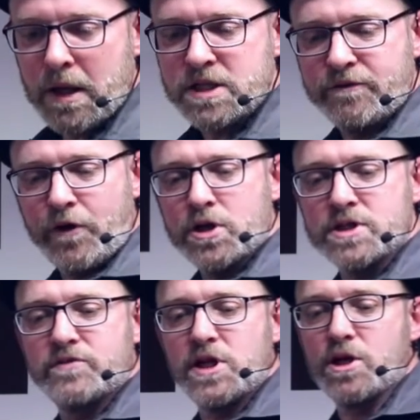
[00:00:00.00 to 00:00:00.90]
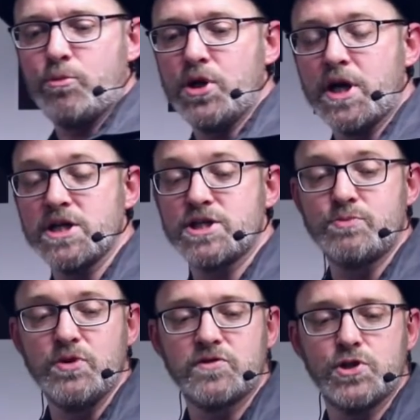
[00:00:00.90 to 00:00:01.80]
As the focus of
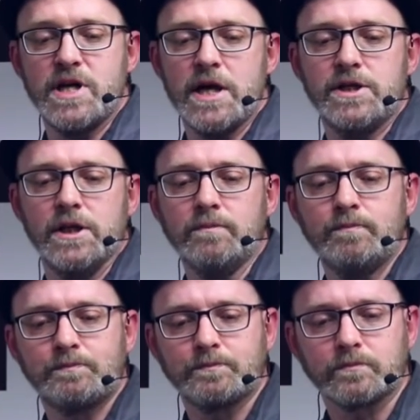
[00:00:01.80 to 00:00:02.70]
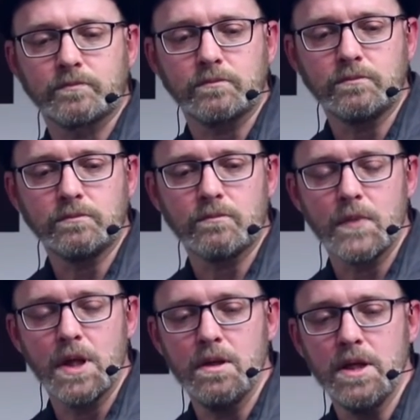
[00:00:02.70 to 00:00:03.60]
telecommunications moves to data,
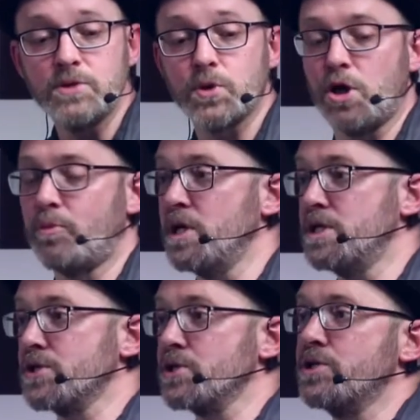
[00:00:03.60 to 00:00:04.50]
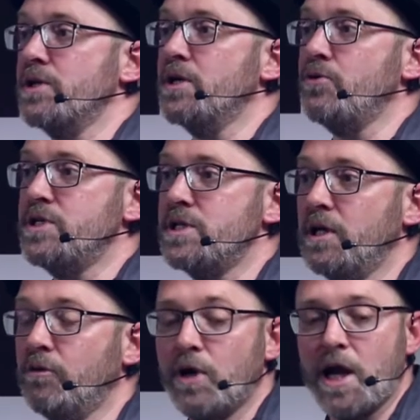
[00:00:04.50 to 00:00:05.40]
network operators also
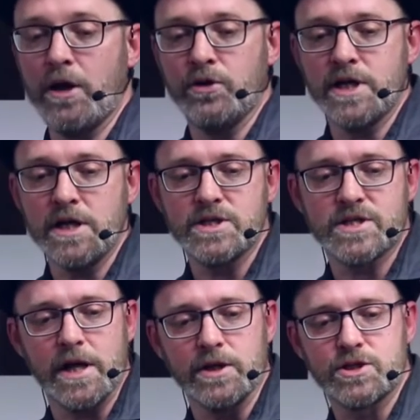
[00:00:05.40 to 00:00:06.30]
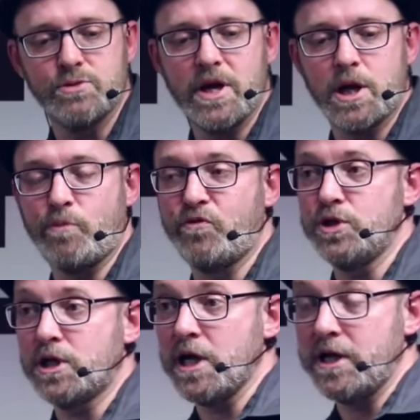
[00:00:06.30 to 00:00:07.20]
increasingly rely on data sales to make up
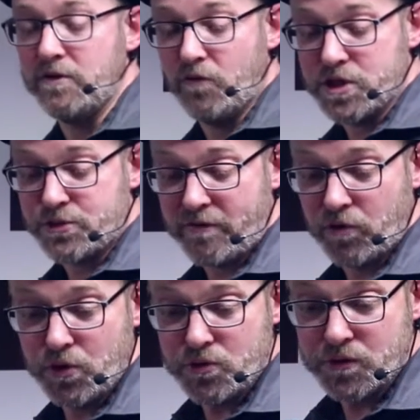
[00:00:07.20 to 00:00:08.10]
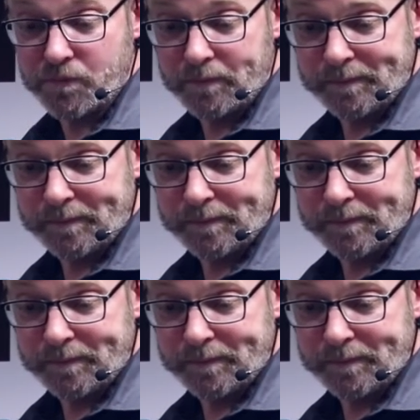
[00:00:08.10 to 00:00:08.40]
for declining voice revenues.